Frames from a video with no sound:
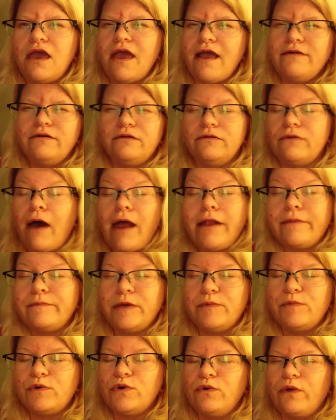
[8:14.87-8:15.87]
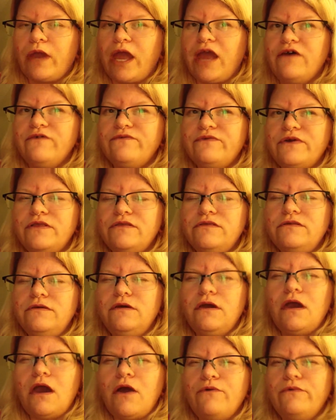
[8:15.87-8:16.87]
And a lot of people who give,
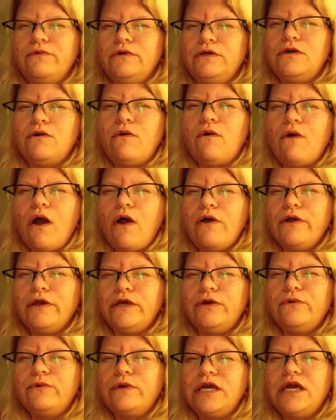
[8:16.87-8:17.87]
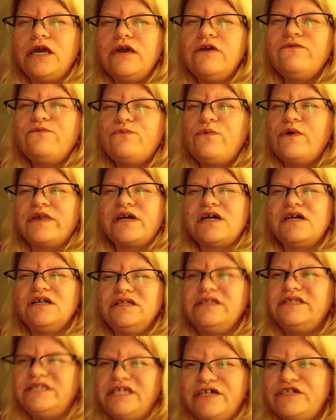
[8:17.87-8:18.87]
you give with
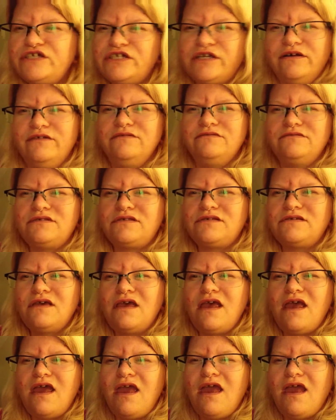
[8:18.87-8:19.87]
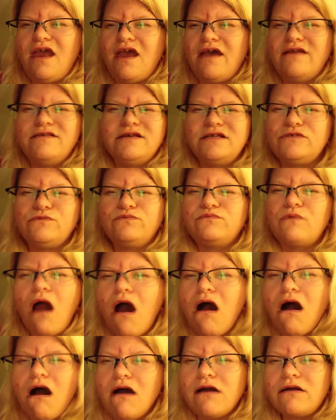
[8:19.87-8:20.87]
conditions, and it's
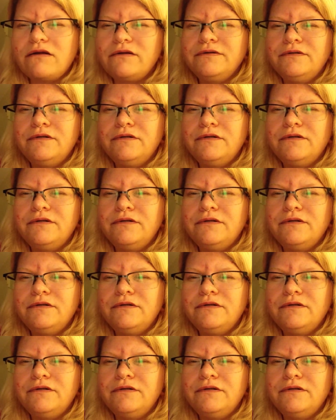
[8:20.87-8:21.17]
wrong.